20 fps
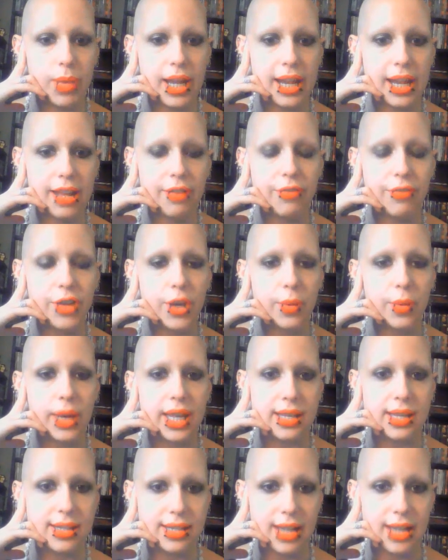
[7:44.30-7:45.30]
if you
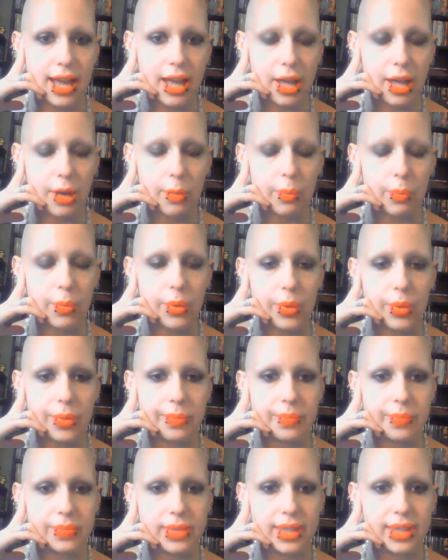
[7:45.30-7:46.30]
end up
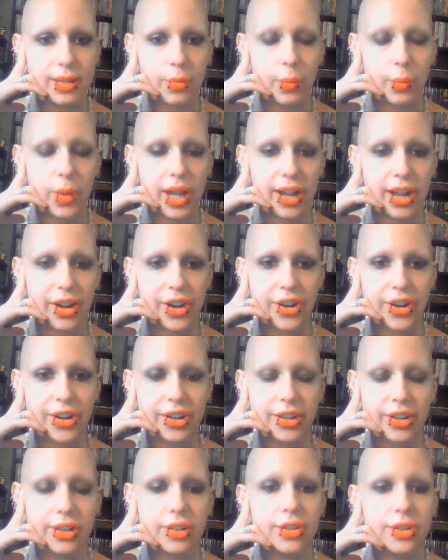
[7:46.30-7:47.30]

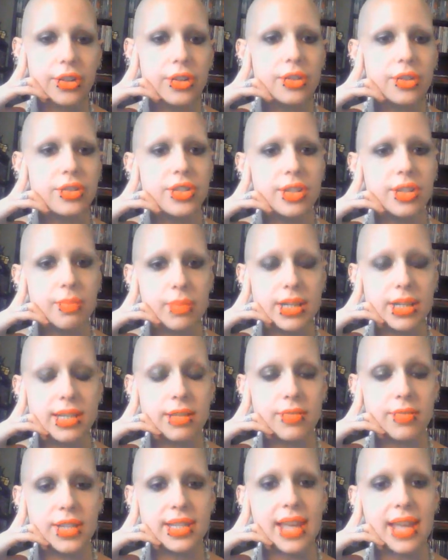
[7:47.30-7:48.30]
where your
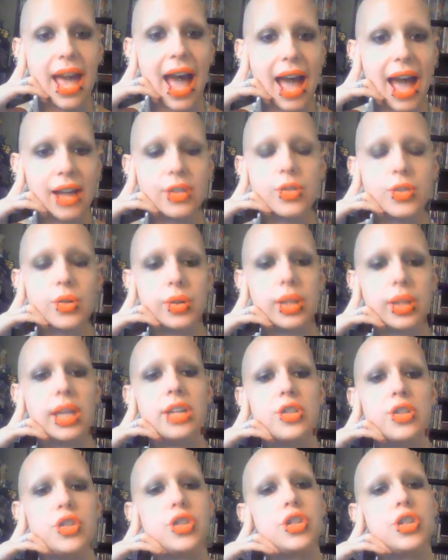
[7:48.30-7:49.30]
submissive is actually
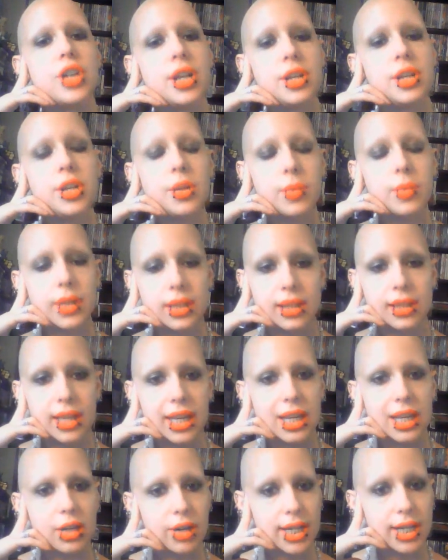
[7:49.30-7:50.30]
genuinely
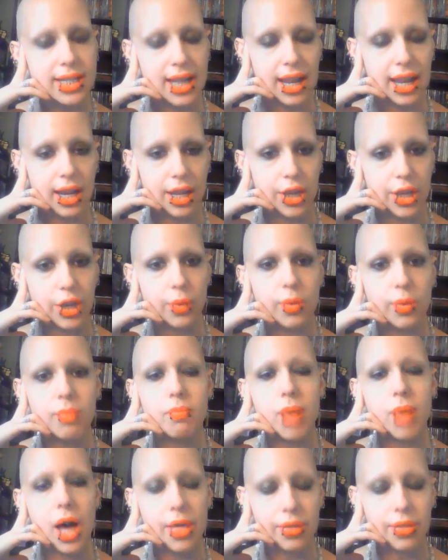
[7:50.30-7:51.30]
irritating you and
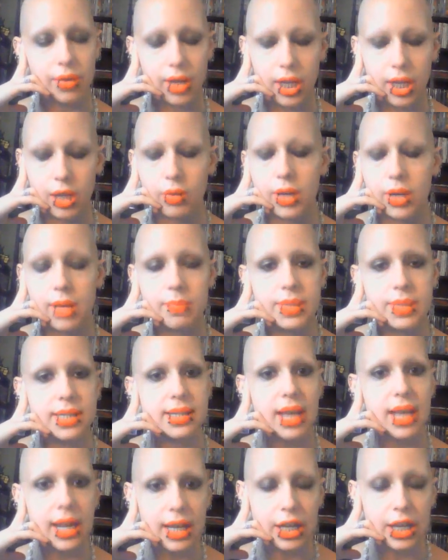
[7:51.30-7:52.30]
bothering you and
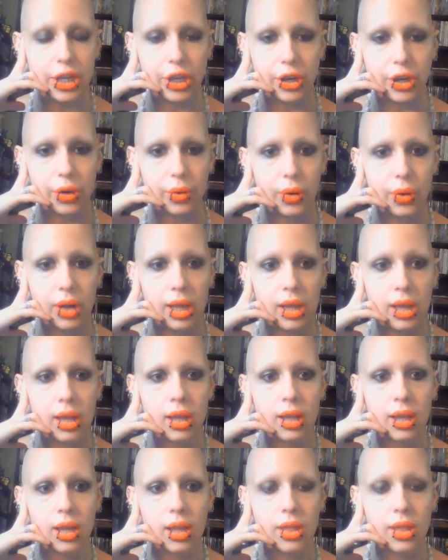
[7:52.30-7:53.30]
upsetting you,
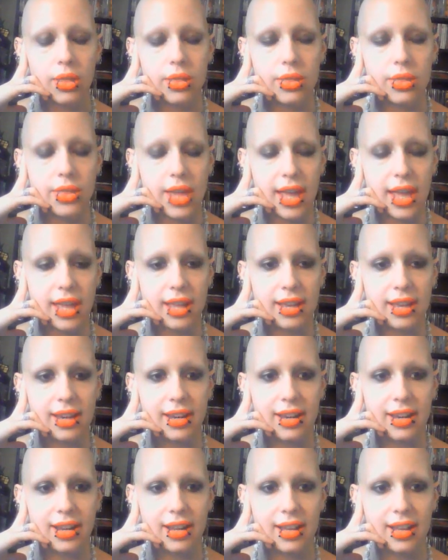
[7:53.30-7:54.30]

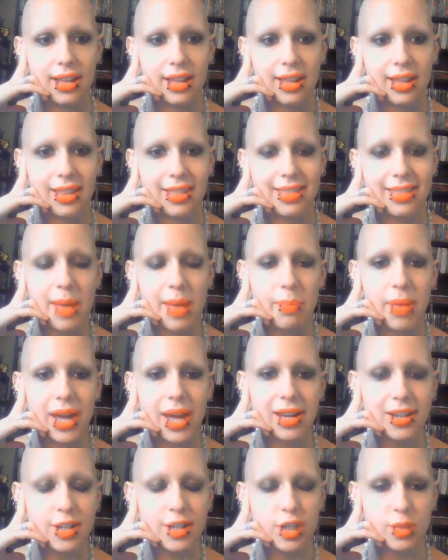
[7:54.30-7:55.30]
then that
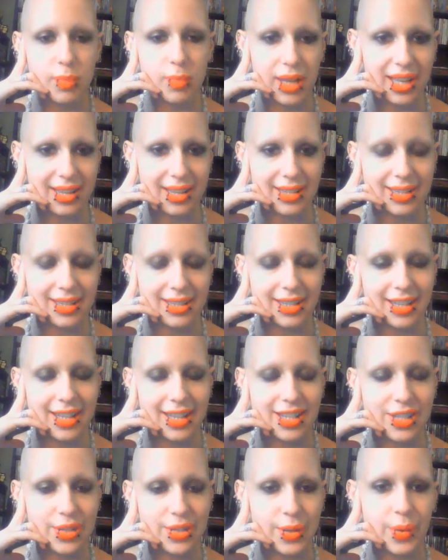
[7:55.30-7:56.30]
punishment
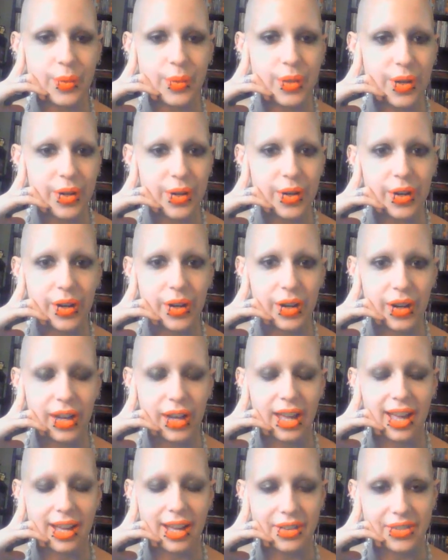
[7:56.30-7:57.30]
is no longer
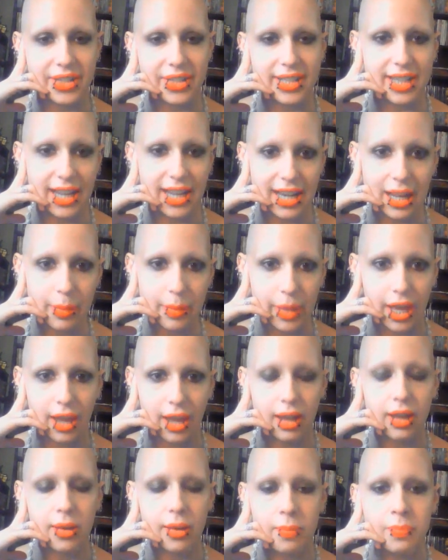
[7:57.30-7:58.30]
a healthy dynamic,
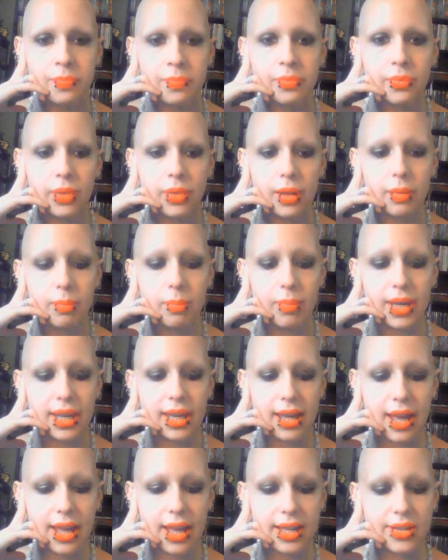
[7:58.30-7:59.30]

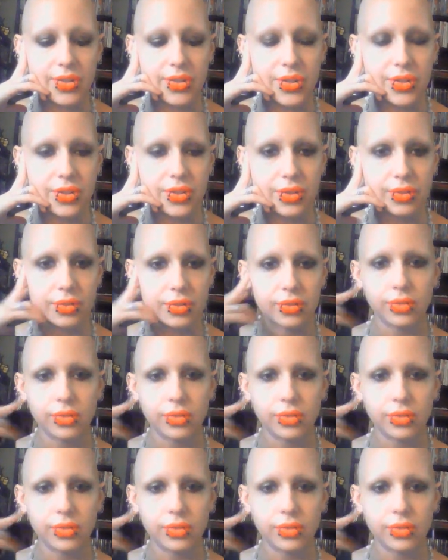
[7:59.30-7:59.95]
because